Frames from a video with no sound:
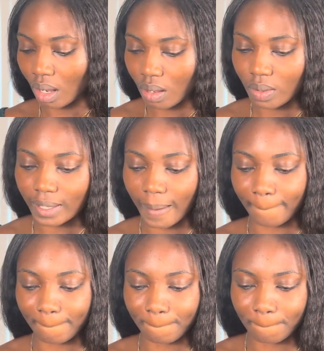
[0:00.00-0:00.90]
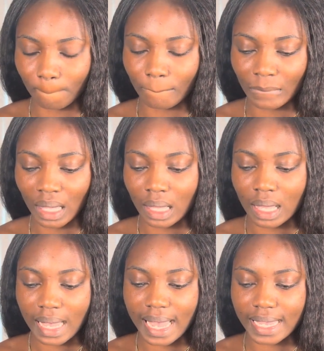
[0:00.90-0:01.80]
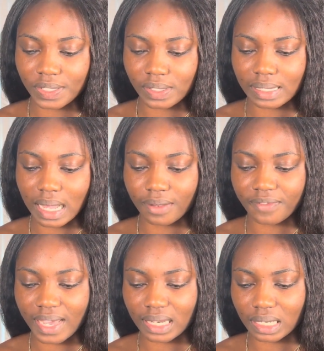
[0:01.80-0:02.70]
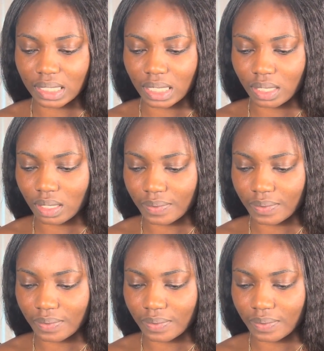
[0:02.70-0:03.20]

okay i just find the king of